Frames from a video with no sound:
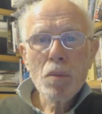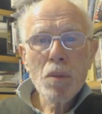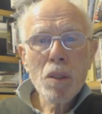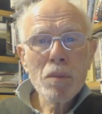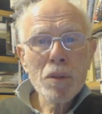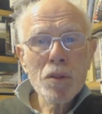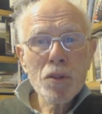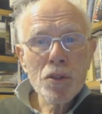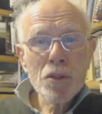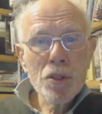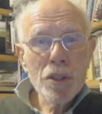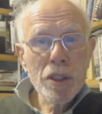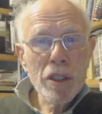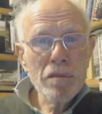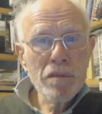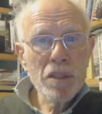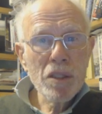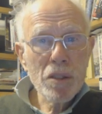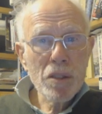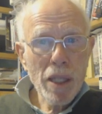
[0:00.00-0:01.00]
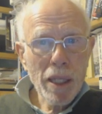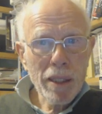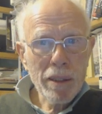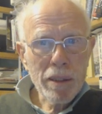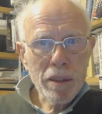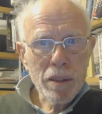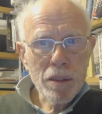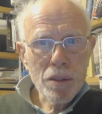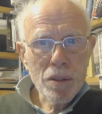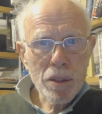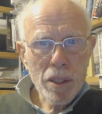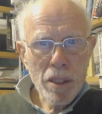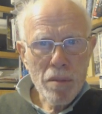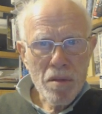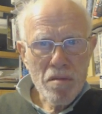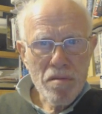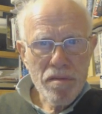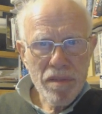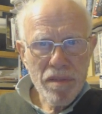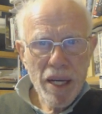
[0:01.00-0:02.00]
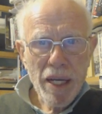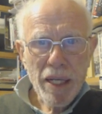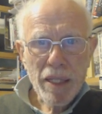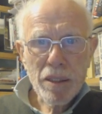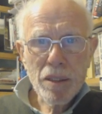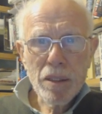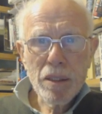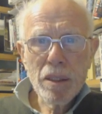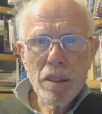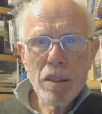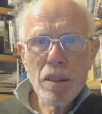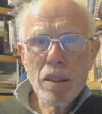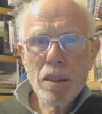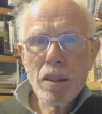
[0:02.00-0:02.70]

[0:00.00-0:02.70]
But what would achieve exactly the same effect